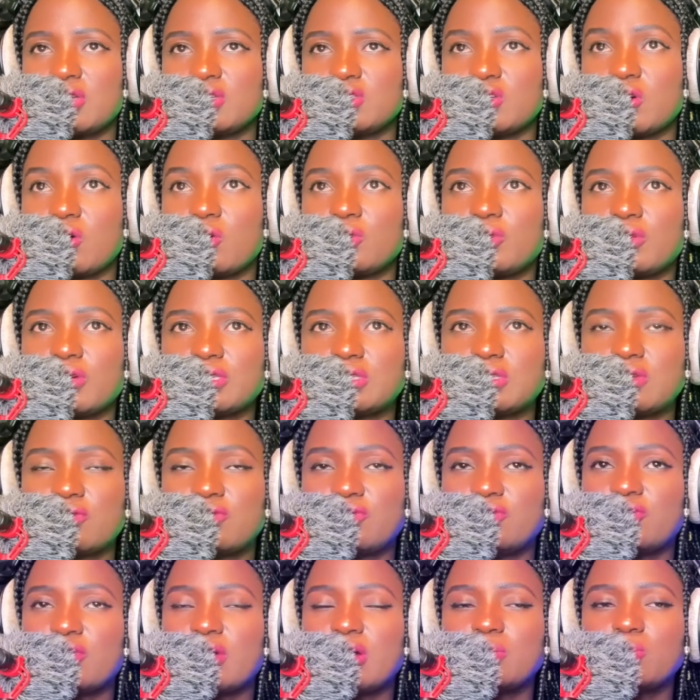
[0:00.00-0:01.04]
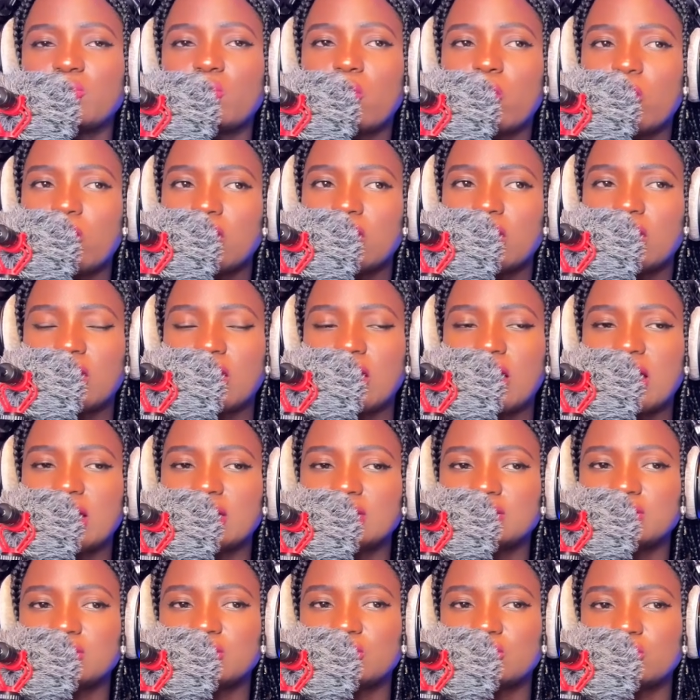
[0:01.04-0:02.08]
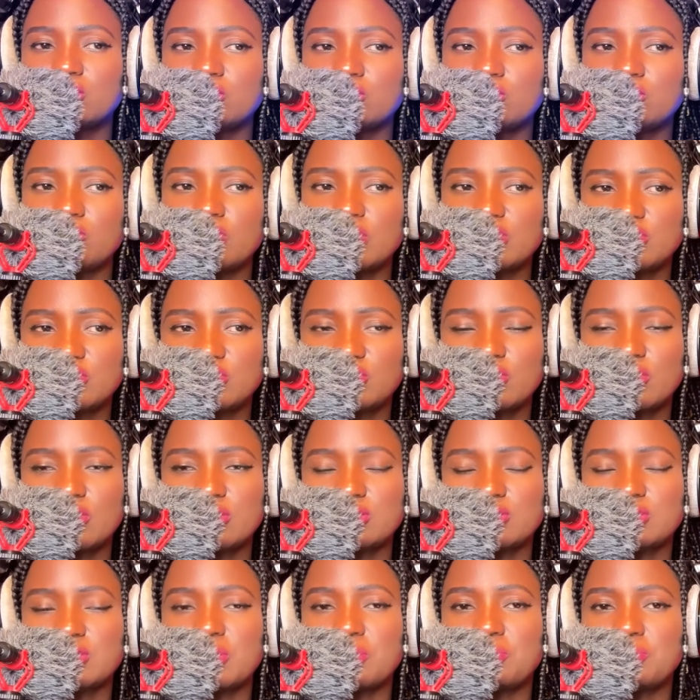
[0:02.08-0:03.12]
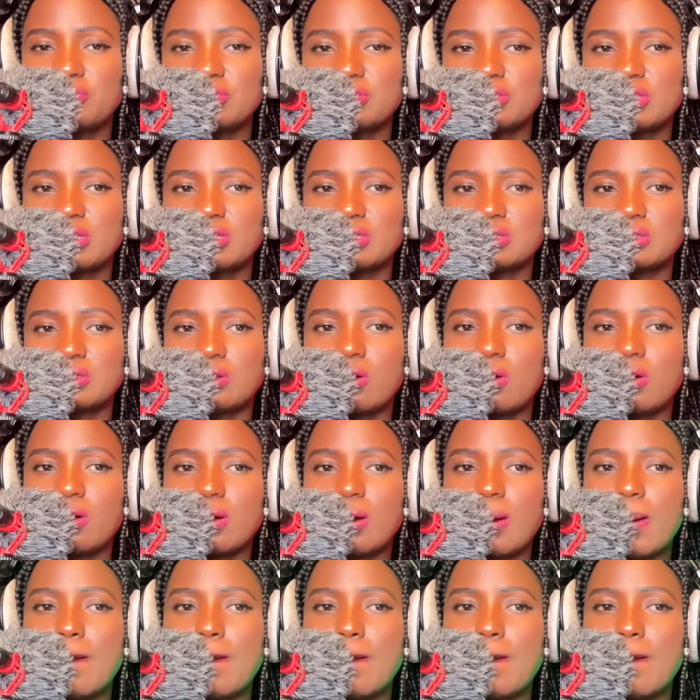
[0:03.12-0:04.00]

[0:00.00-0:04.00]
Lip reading: told us the framework as to which to interpret the song.